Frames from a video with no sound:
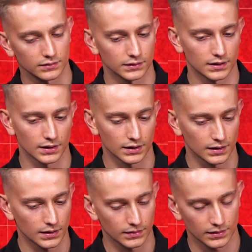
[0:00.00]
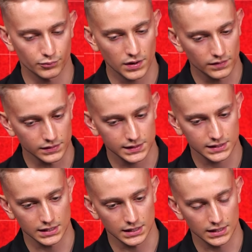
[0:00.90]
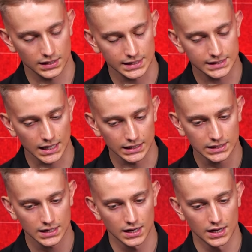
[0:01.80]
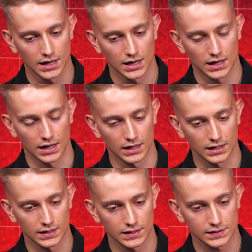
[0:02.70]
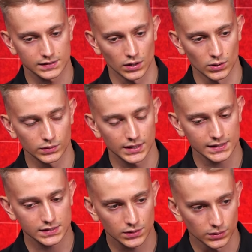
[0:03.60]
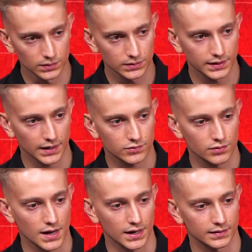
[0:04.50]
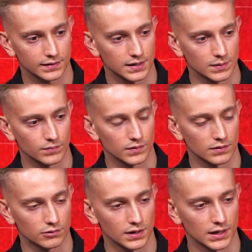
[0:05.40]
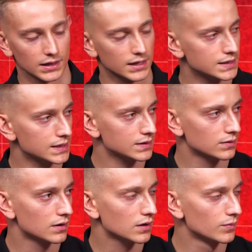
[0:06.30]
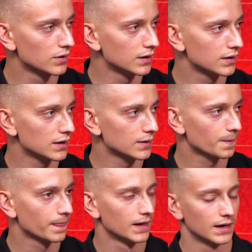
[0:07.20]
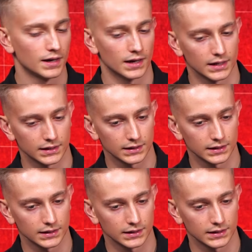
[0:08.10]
the previous is done. So that's cool that React team really listens to the community, and